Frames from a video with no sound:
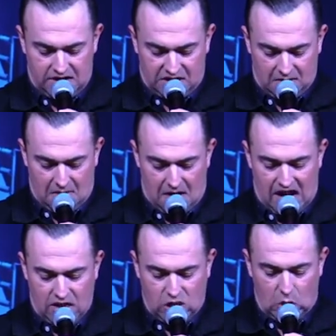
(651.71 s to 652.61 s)
it's about my
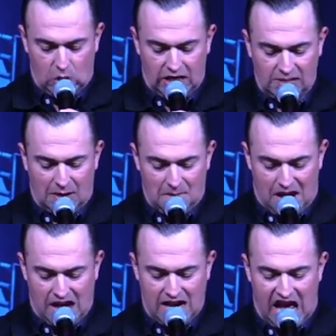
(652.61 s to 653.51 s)
authority, it's about
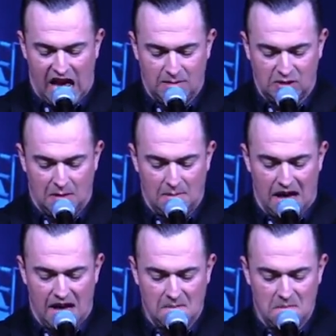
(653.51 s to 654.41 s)
my name, it's about
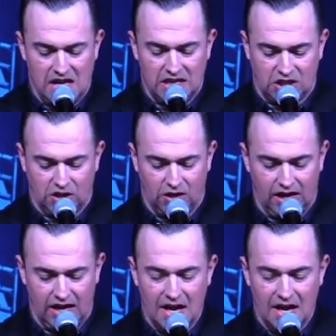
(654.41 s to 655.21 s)
my ministry.